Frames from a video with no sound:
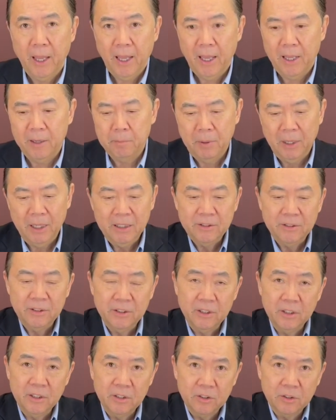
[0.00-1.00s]
and place it
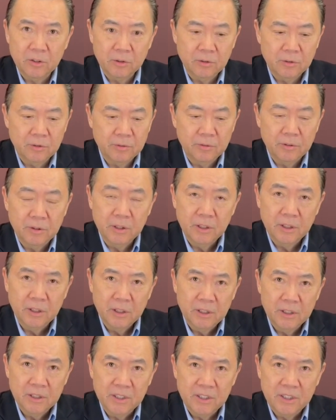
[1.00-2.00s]
in the sort of
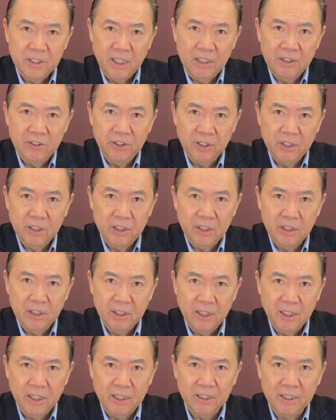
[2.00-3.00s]
center
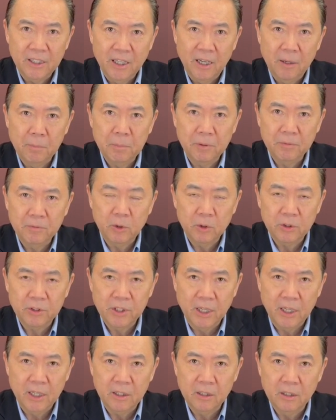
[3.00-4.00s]
and cup of your
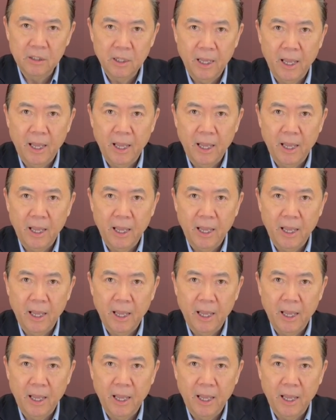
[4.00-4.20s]
tongue,